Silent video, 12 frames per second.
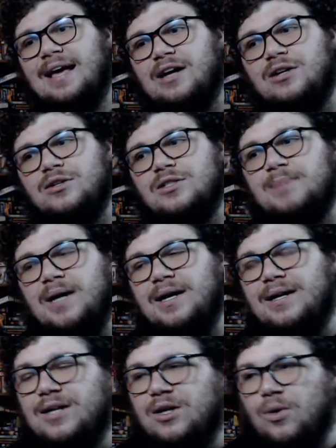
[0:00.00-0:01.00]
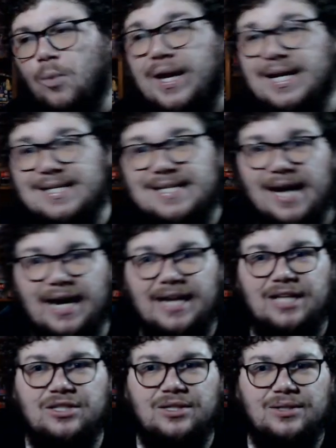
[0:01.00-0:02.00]
else, but we as the
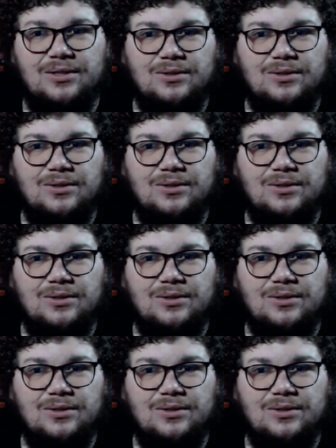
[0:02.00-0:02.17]
audience are